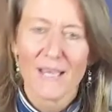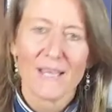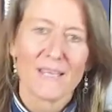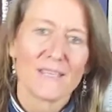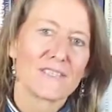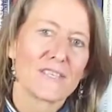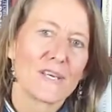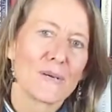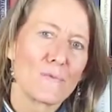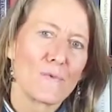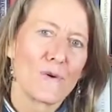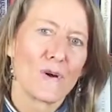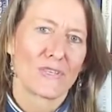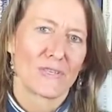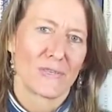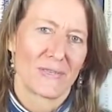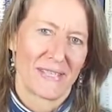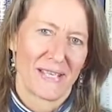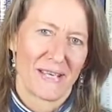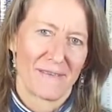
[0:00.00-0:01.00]
So watch
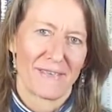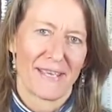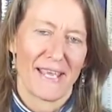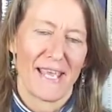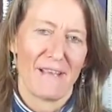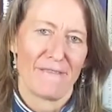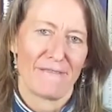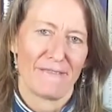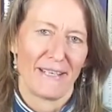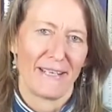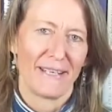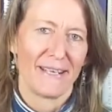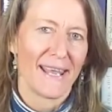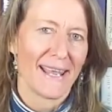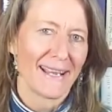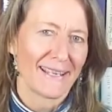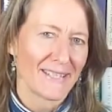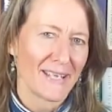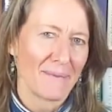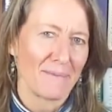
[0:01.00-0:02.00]
yourself carefully
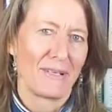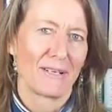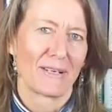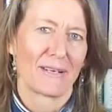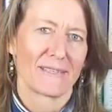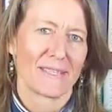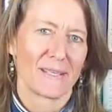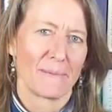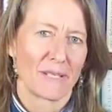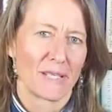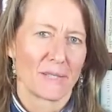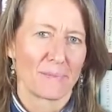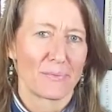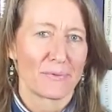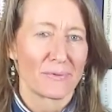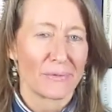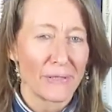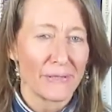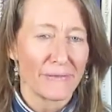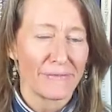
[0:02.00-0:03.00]
next time you look at somebody's
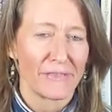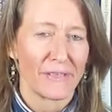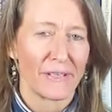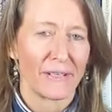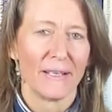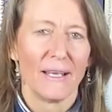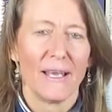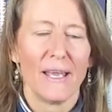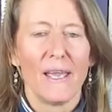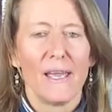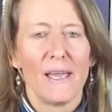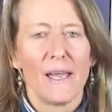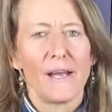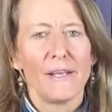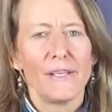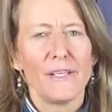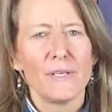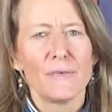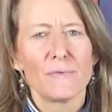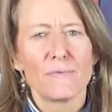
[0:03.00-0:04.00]
profile
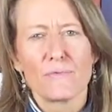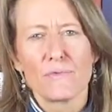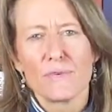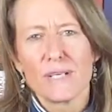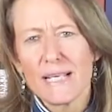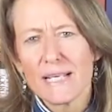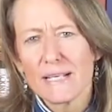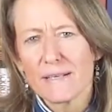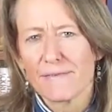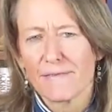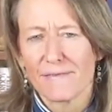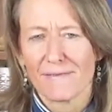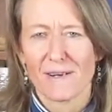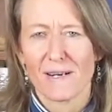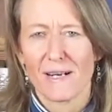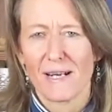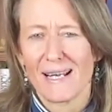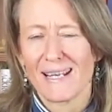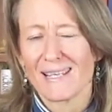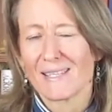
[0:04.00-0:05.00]
and you read a
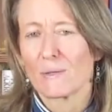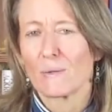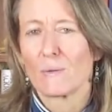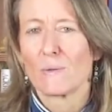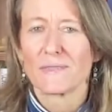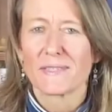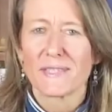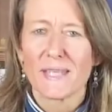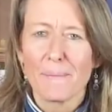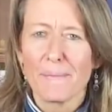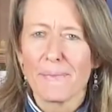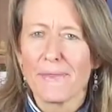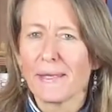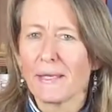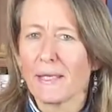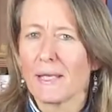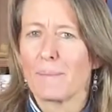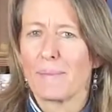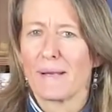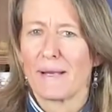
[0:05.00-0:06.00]
phrase or something
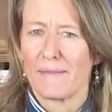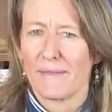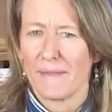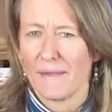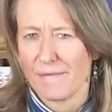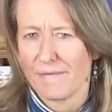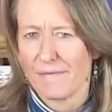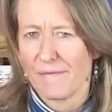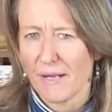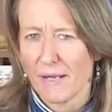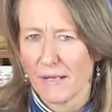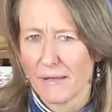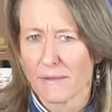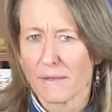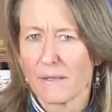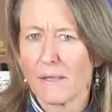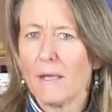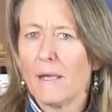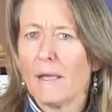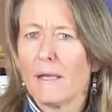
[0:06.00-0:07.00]
about their faith
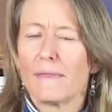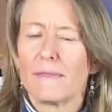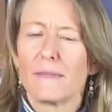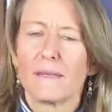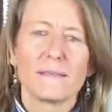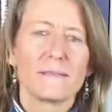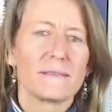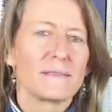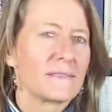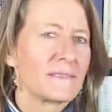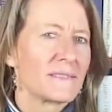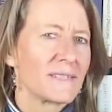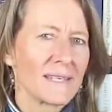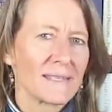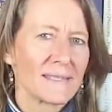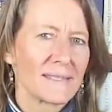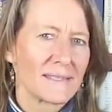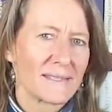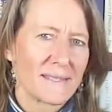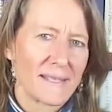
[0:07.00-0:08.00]
that
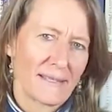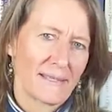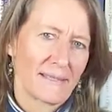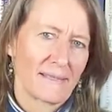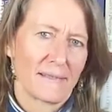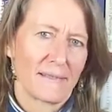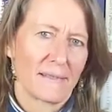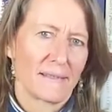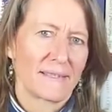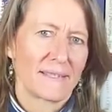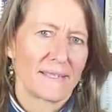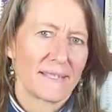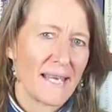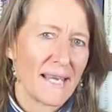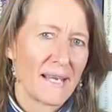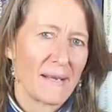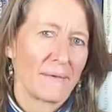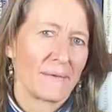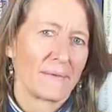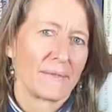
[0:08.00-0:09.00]
just doesn't
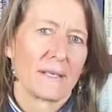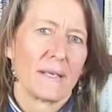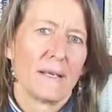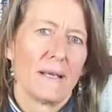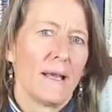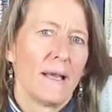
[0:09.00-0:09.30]
sound